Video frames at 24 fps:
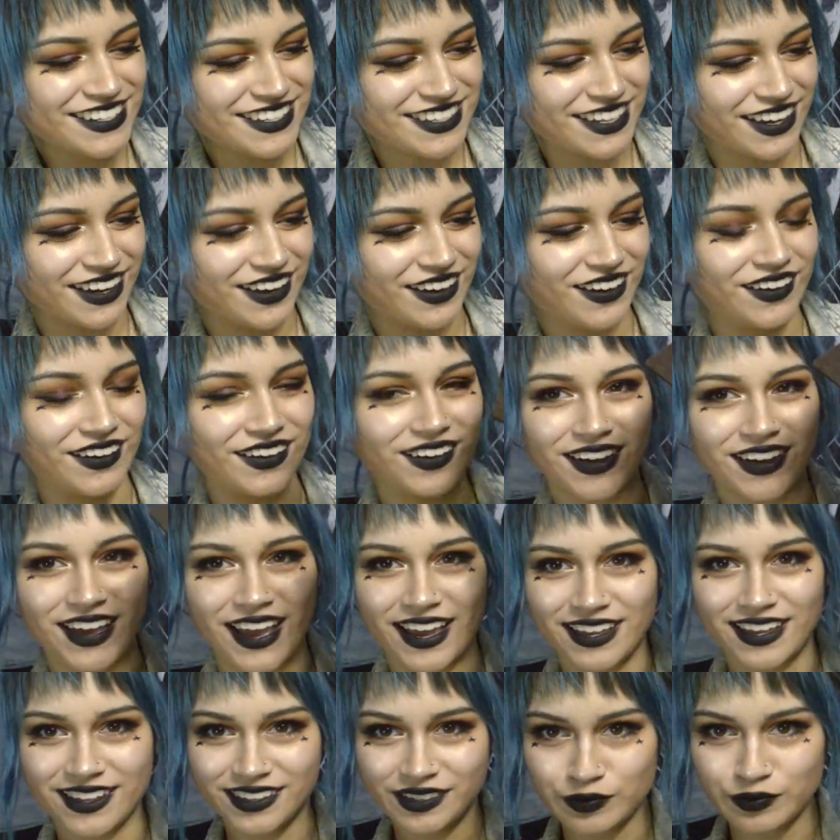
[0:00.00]
so,
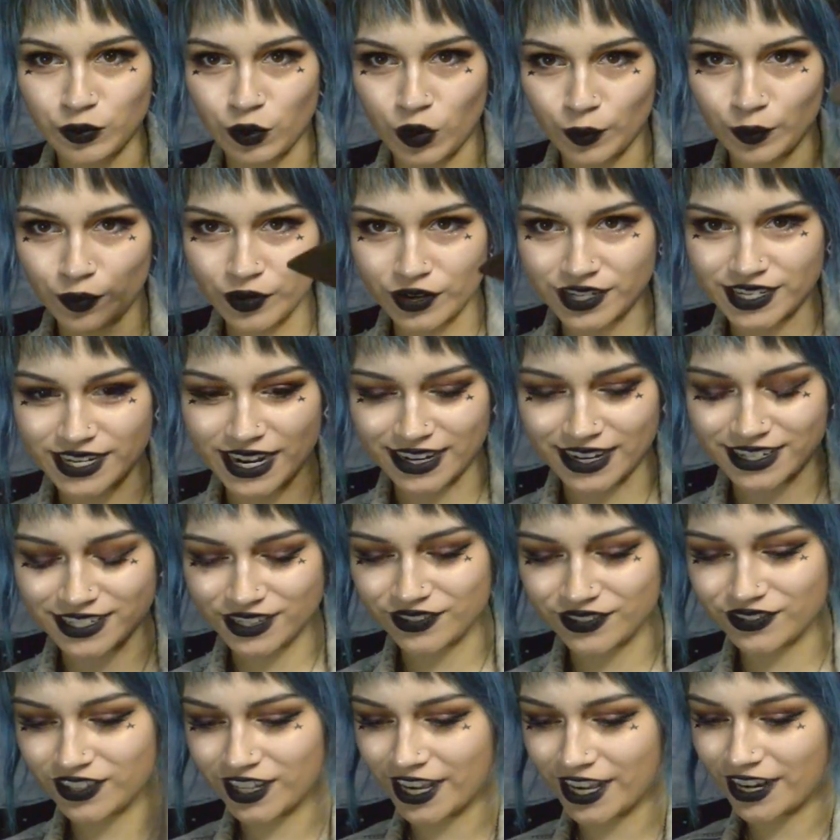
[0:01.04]
okay, more
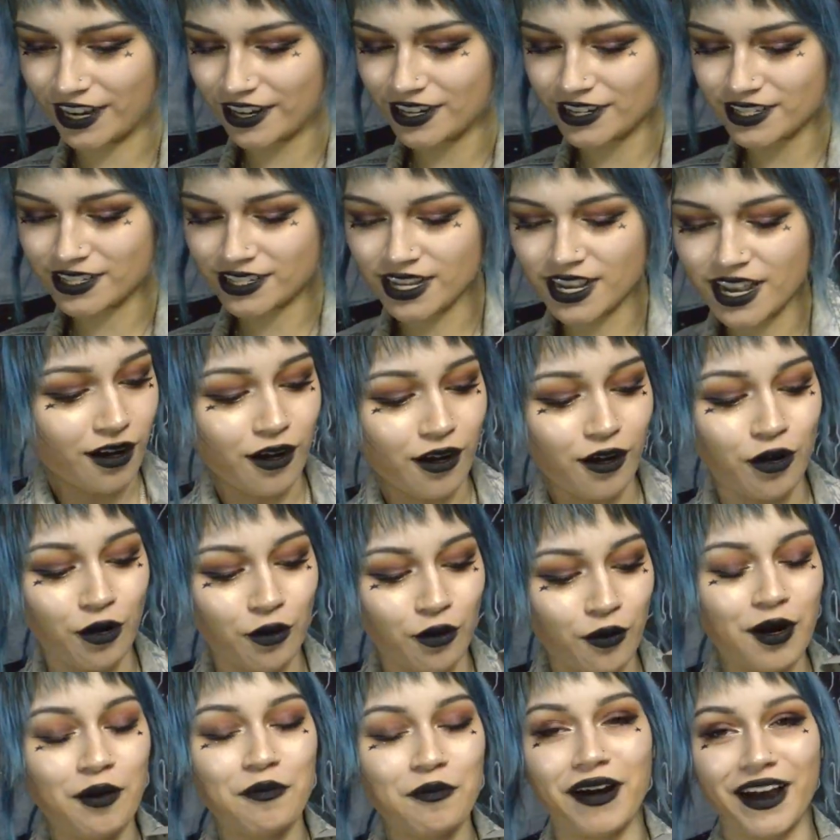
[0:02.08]
protective layers.
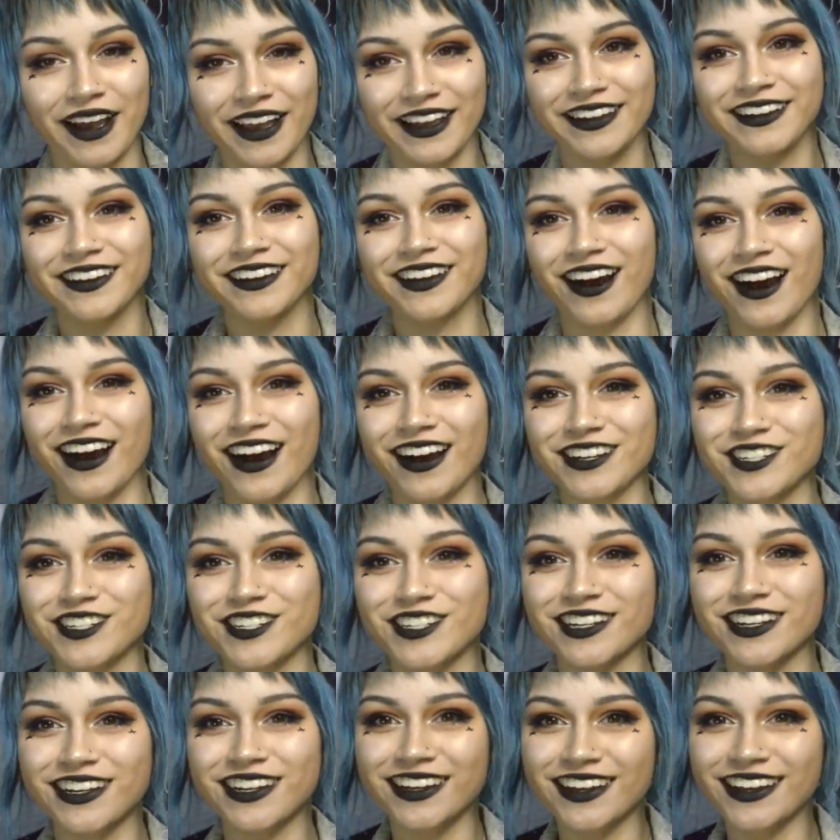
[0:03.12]
Oh my
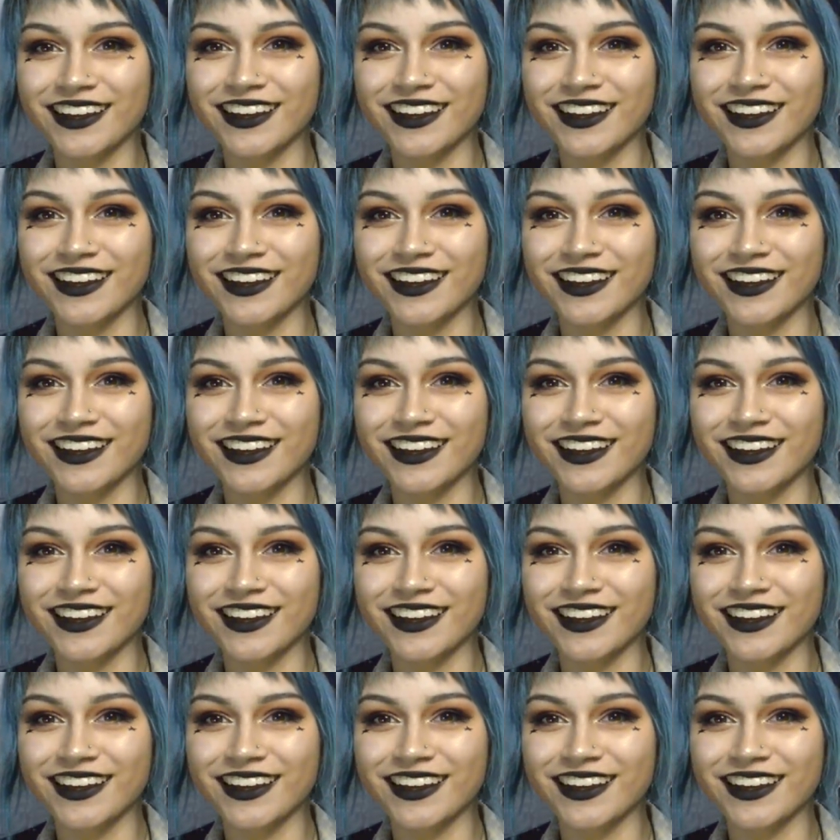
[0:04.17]
gosh.